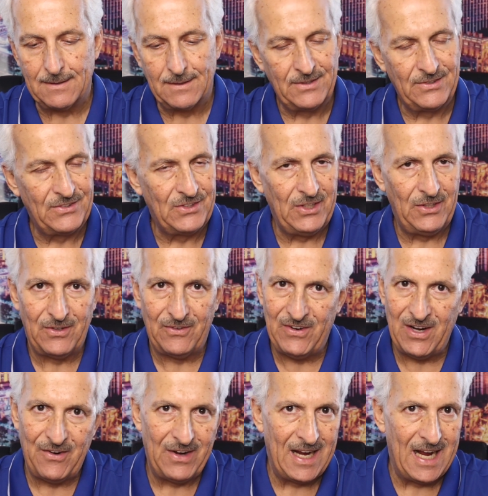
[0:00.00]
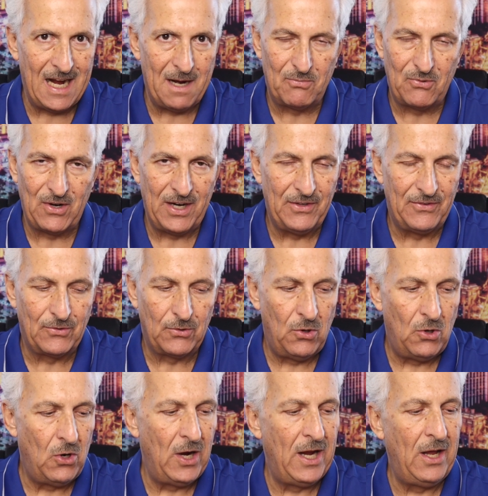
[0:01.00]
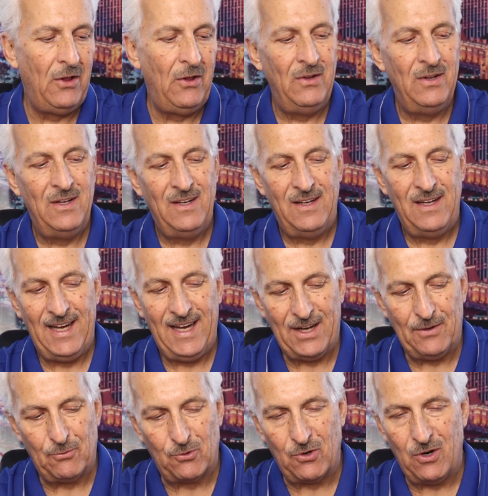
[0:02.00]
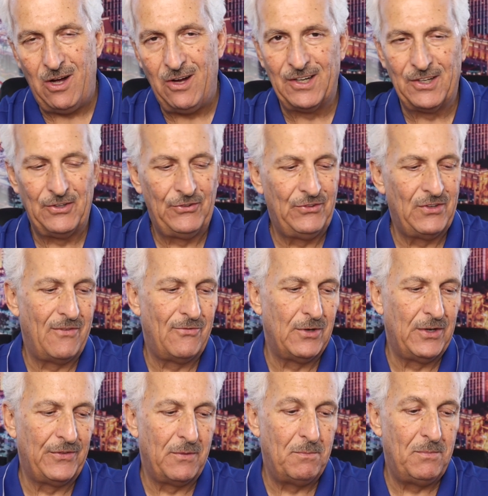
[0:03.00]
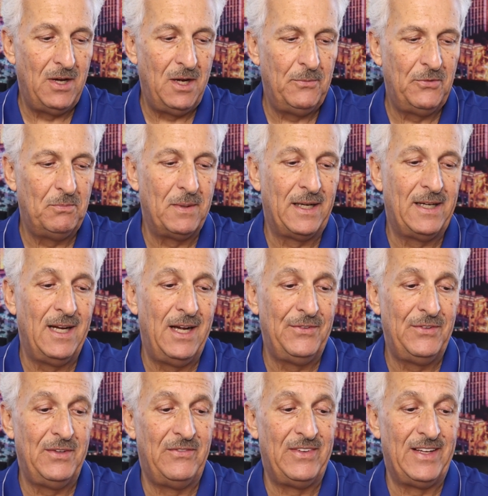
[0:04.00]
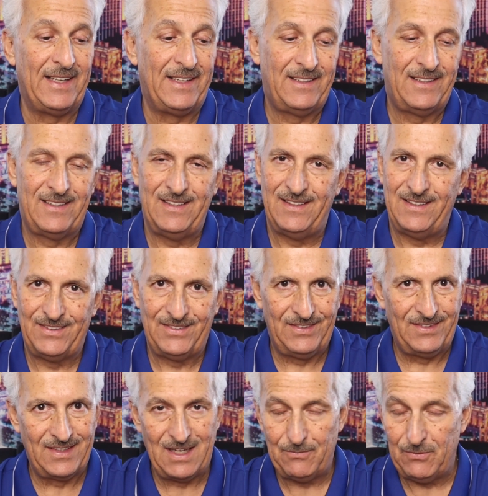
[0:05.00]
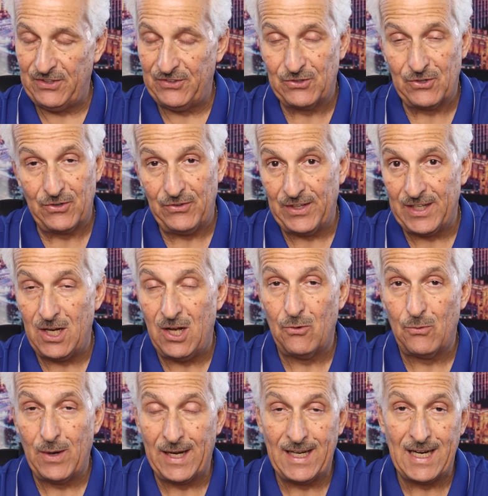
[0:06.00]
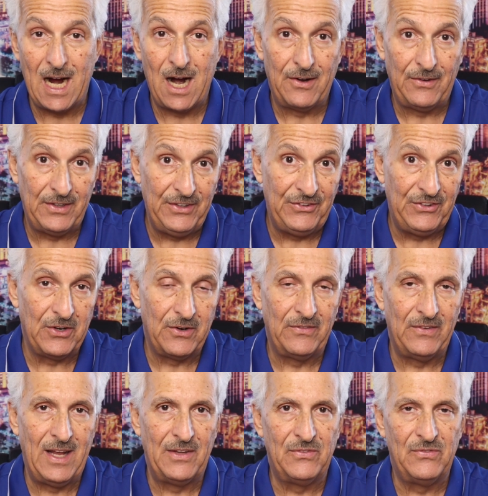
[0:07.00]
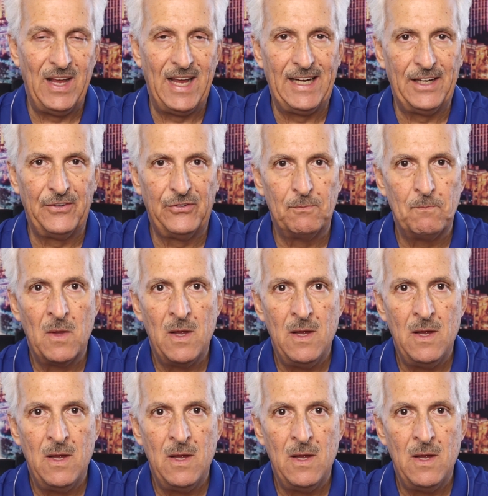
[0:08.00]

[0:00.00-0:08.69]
Still a very high price for oil, and we're all going to suffer at the pumps because of it, because we certainly already are, at least here in Las Vegas.